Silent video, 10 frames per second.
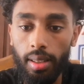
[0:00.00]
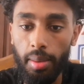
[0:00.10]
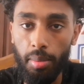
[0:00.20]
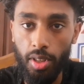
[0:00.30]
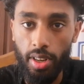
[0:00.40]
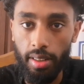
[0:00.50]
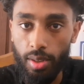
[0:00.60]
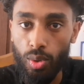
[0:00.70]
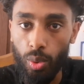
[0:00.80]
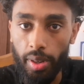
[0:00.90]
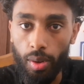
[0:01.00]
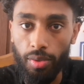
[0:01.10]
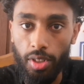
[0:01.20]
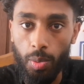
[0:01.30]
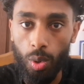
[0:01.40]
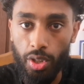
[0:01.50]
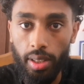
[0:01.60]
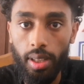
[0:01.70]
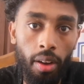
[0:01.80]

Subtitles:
let me share the story of this project.